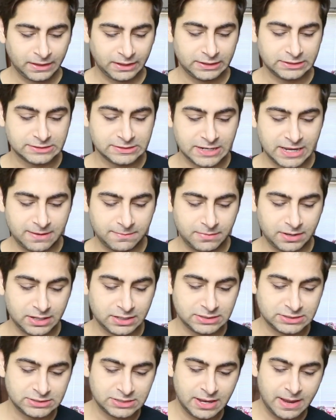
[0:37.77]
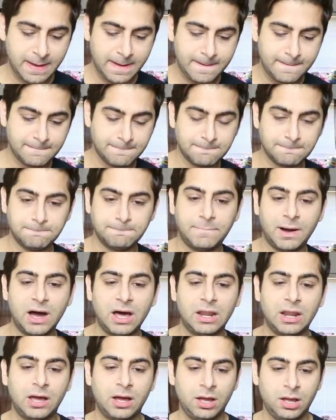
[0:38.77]
His name is
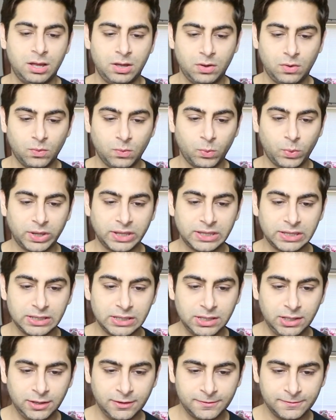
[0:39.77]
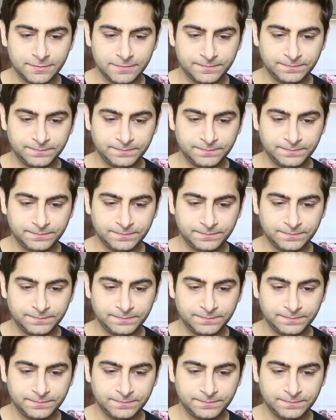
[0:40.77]
Bala Vicky.